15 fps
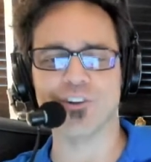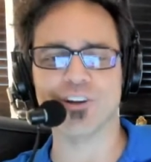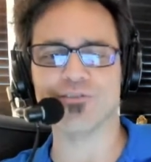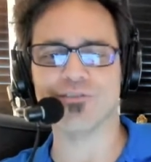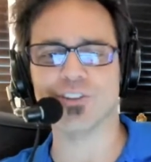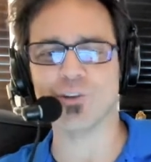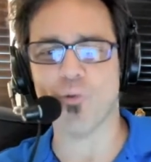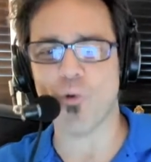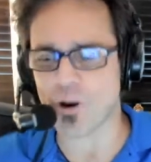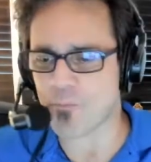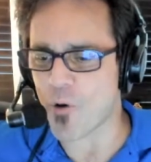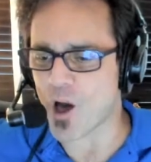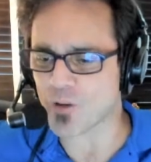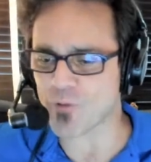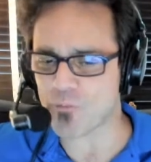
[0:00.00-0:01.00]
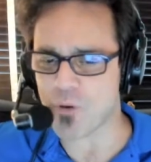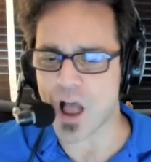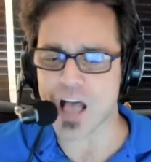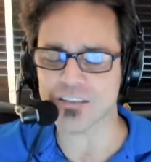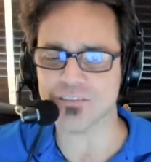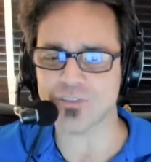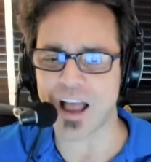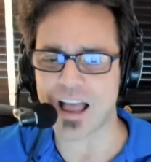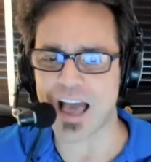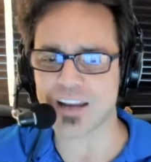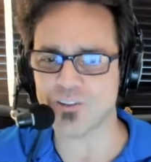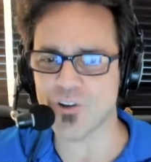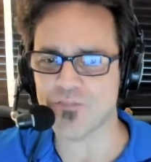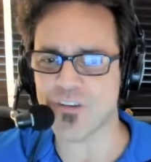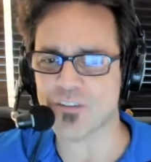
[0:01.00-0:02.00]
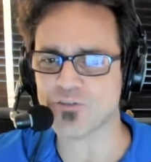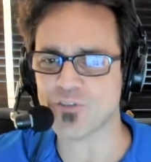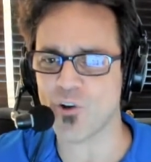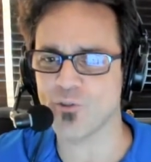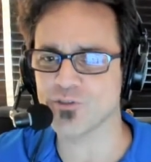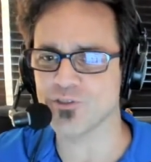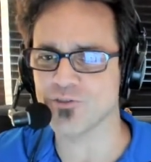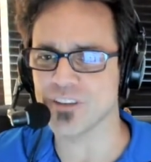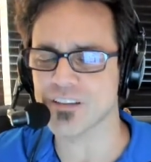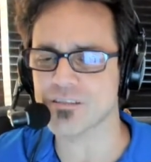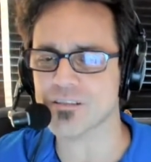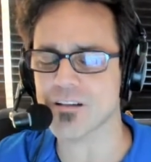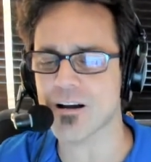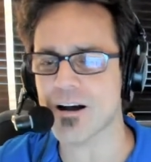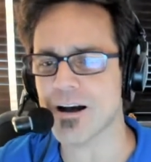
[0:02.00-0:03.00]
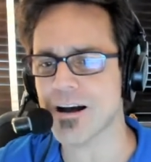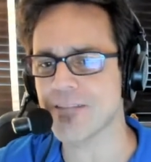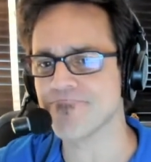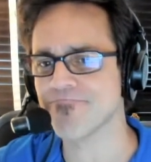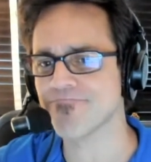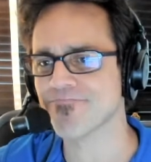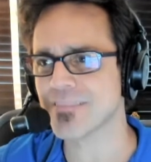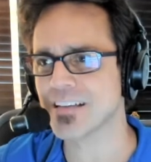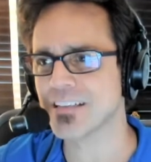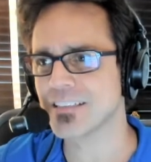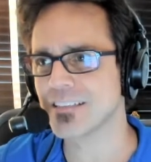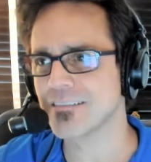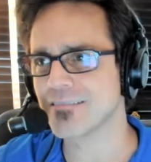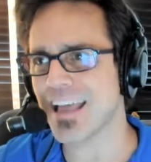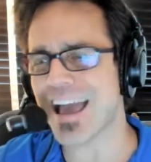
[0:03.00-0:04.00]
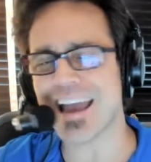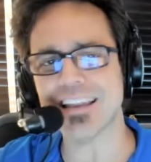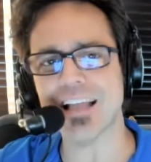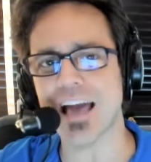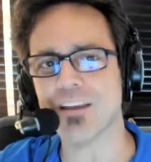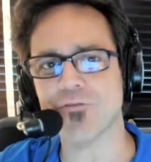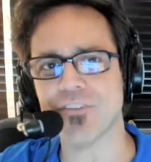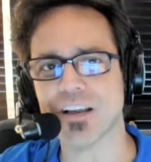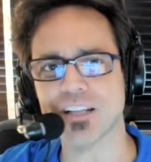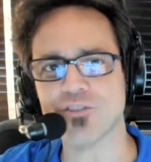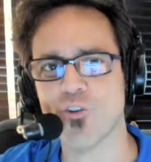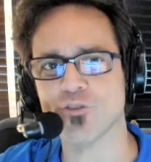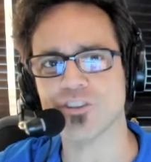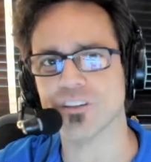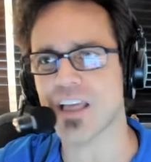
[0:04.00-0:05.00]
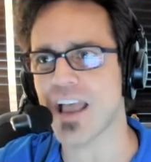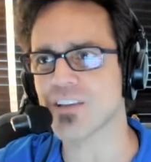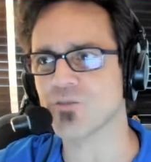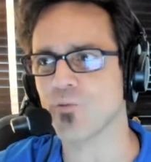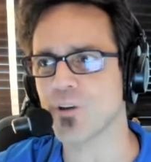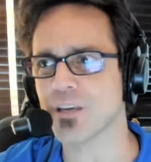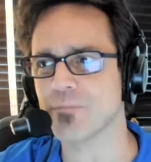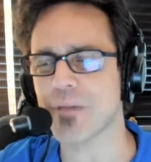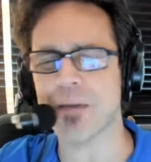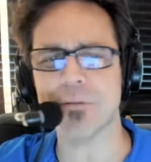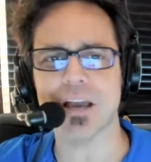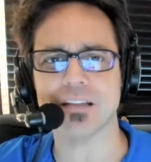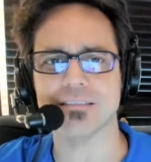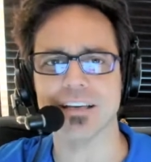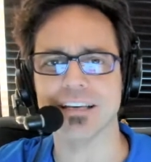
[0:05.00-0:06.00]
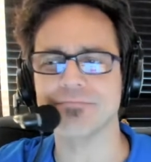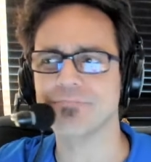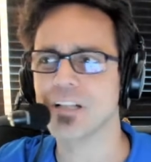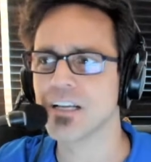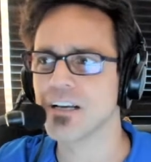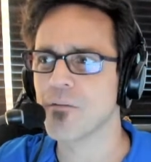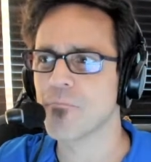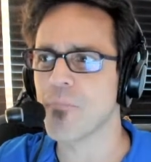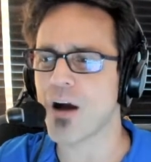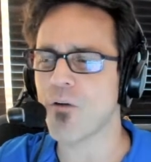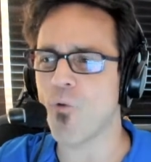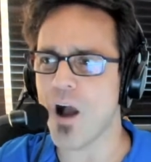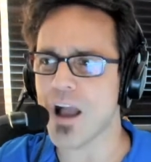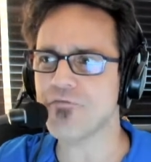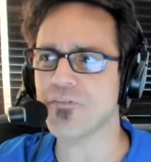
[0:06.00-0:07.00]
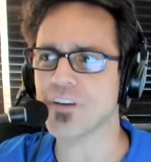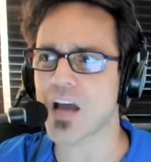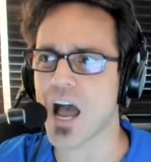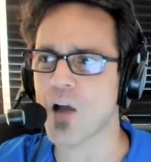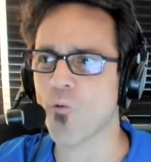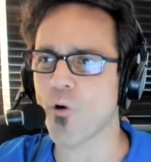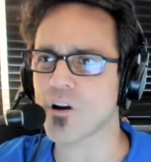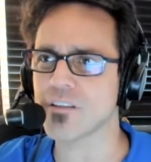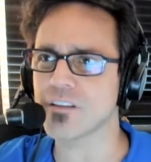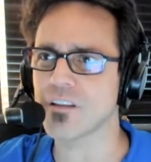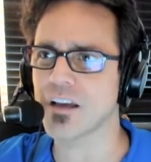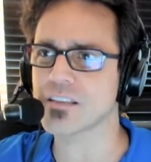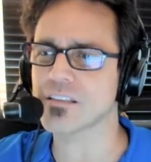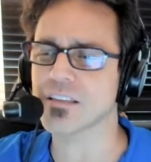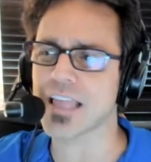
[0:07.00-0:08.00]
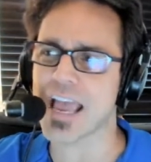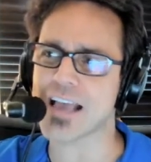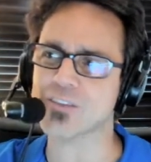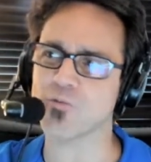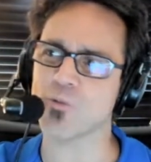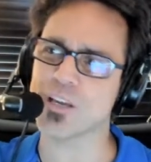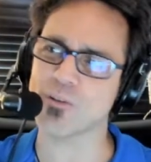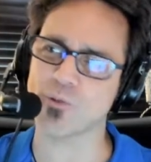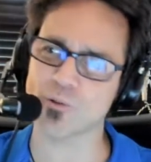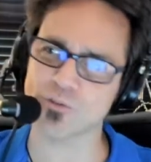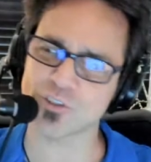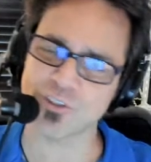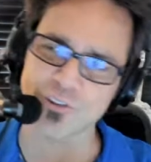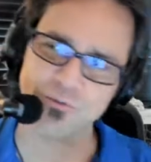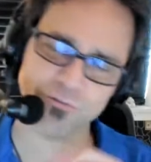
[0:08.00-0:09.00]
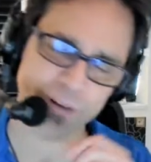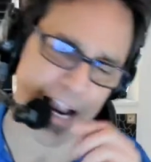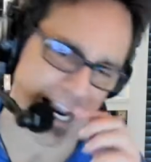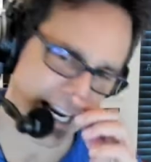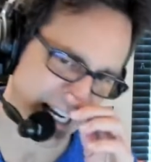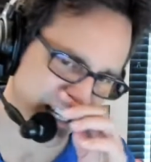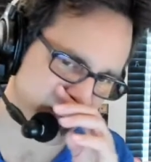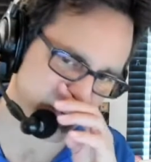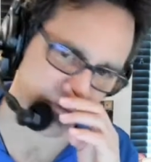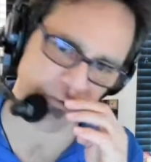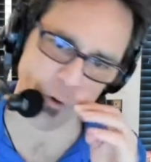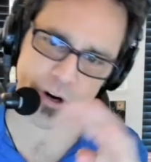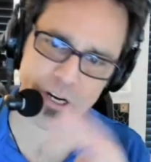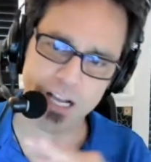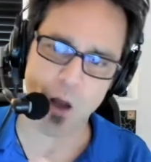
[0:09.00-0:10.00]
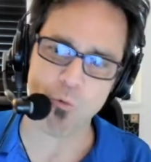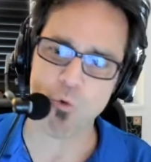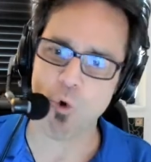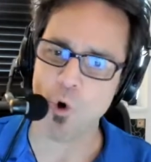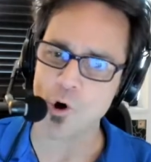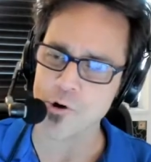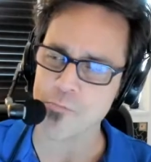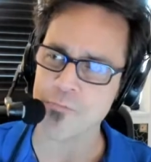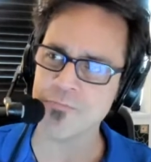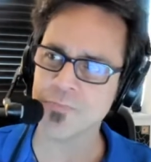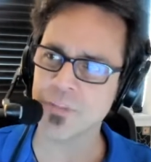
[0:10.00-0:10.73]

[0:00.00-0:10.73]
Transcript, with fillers: you. You want a Baltimore Positives? I, I, don't know if I've told you this. Um, Nah, I don't think I told you last week. Maybe I did. My wife and I, one of the nights last week when it was going to rain, is before it got warm,